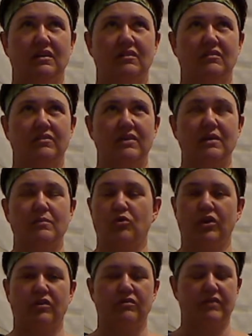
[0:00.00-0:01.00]

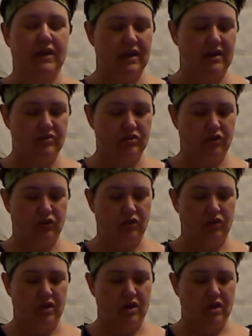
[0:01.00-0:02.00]
Friday afternoon,
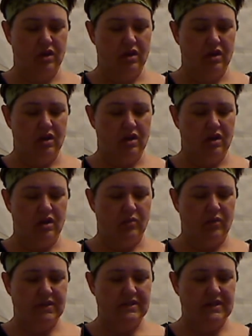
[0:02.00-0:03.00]
I
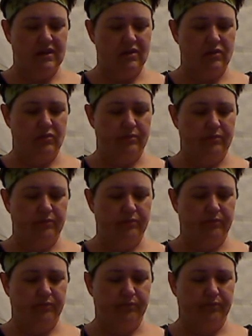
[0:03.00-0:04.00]
went to town,
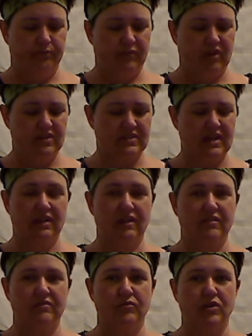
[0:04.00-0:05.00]
because I
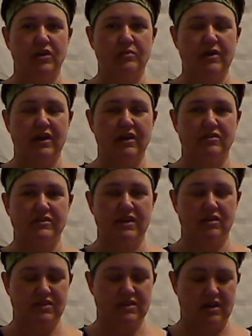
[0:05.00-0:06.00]
live 40 miles
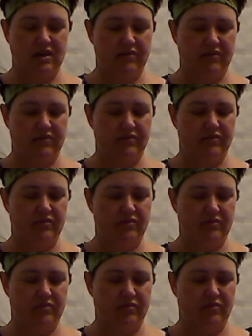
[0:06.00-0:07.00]
outside of
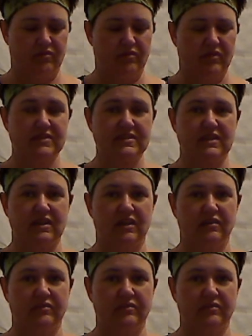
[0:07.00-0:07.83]
the city,